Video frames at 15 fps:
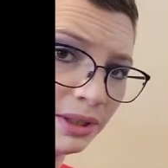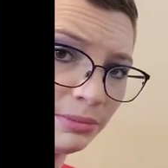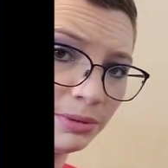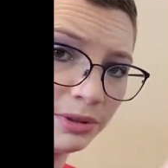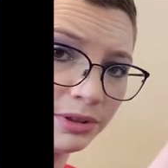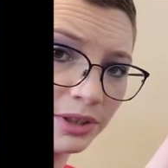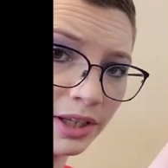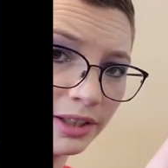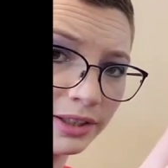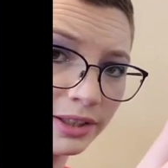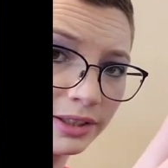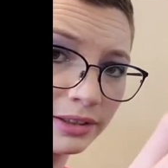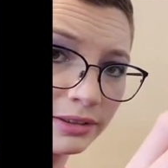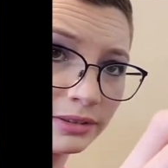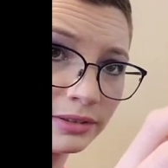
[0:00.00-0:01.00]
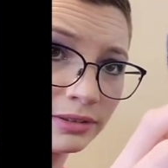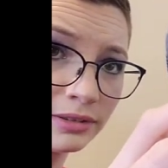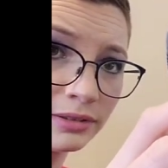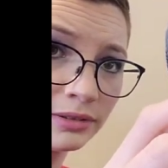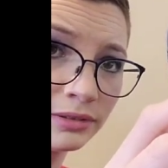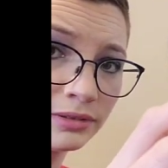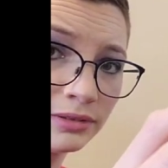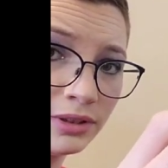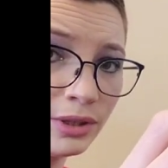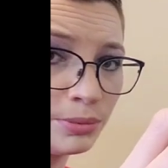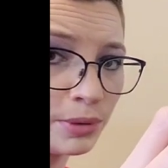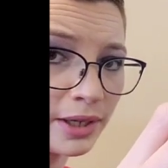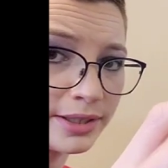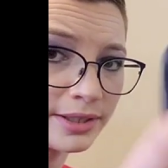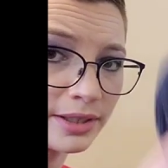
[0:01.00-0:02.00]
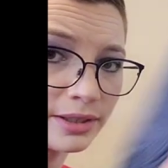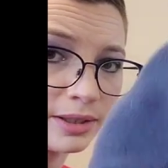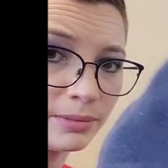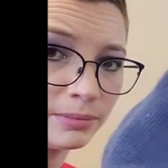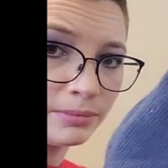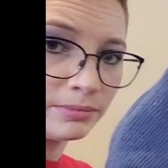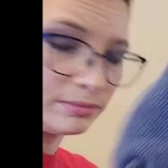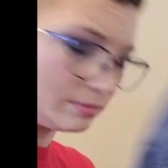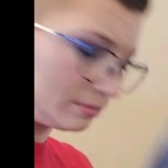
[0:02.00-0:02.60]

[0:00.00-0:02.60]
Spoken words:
pretty blue color. No price on them.